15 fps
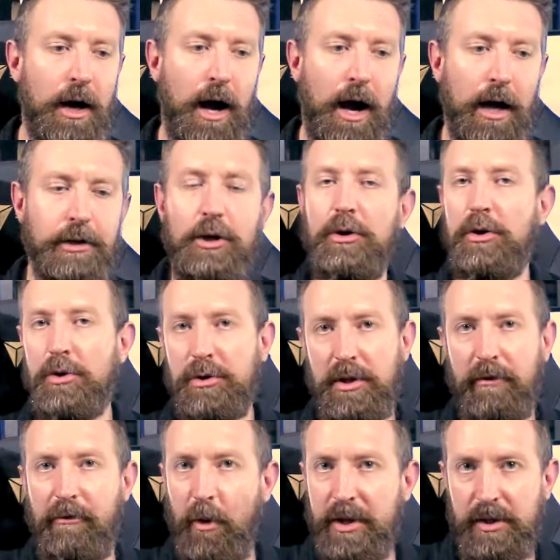You use
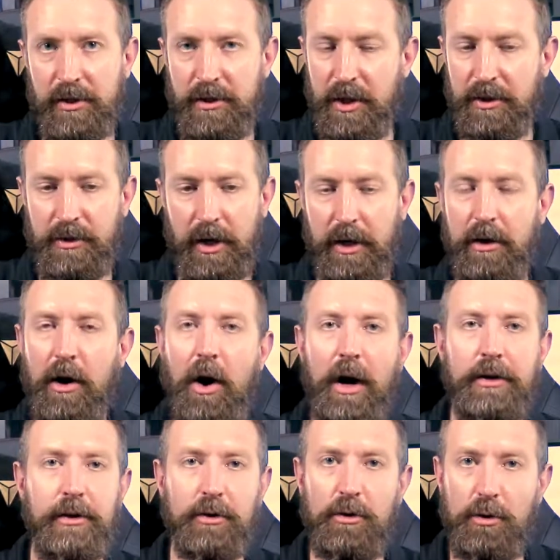the voice assistant
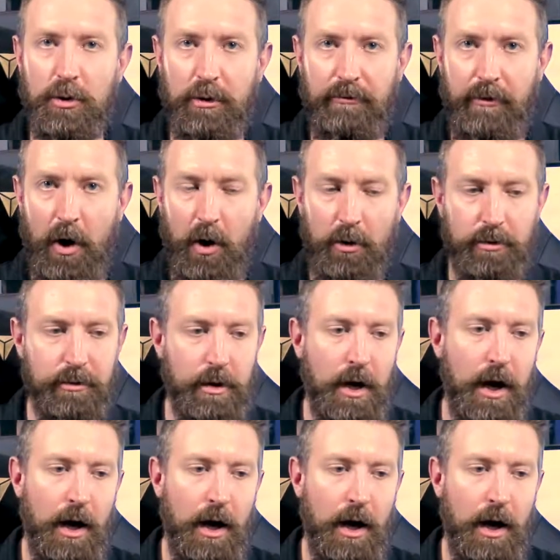on your Google phone.